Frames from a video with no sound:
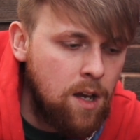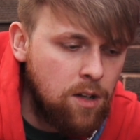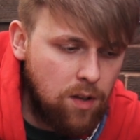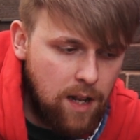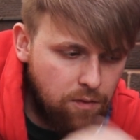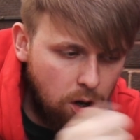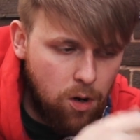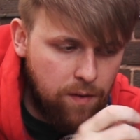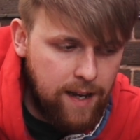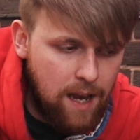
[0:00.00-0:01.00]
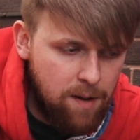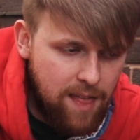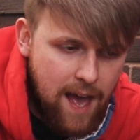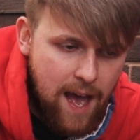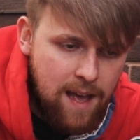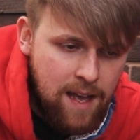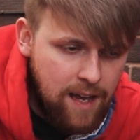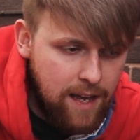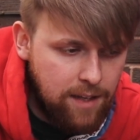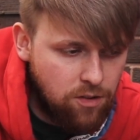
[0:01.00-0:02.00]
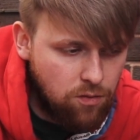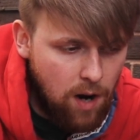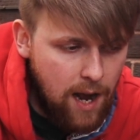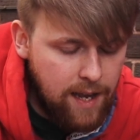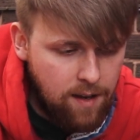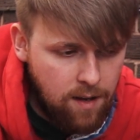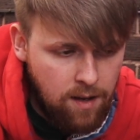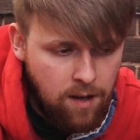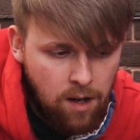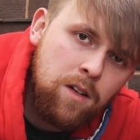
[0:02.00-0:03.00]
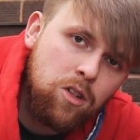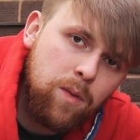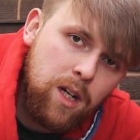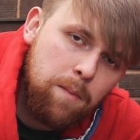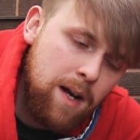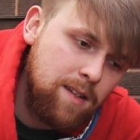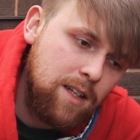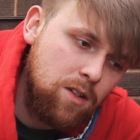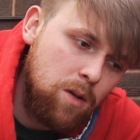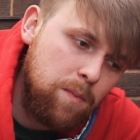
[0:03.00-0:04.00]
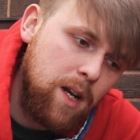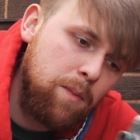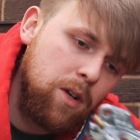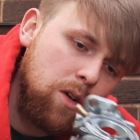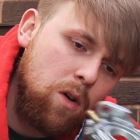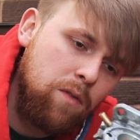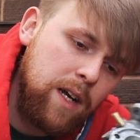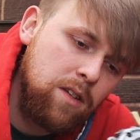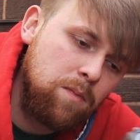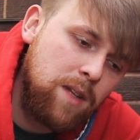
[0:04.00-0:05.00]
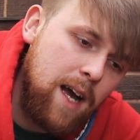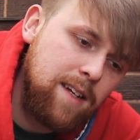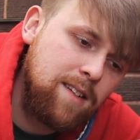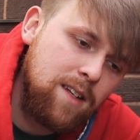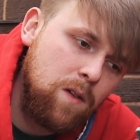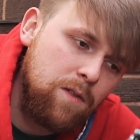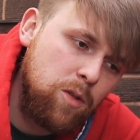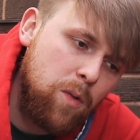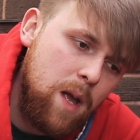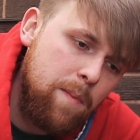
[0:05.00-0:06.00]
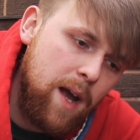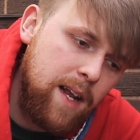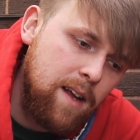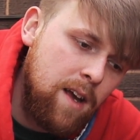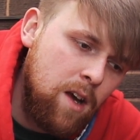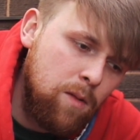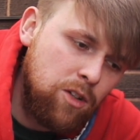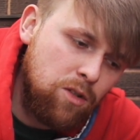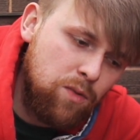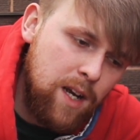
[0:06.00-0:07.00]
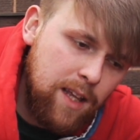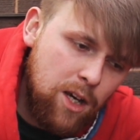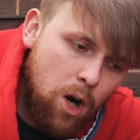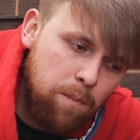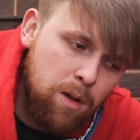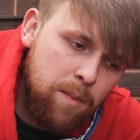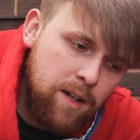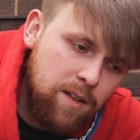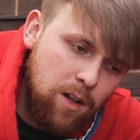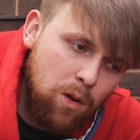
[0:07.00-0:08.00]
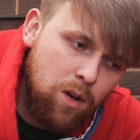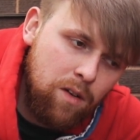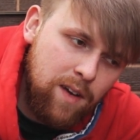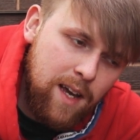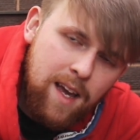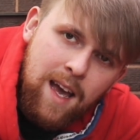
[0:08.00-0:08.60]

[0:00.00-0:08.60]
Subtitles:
So then I've gone over it again with air. It is dry, so we're going to mask it up, and I'm going to cover it in some nice silver spray paint, which should really complement the look of it.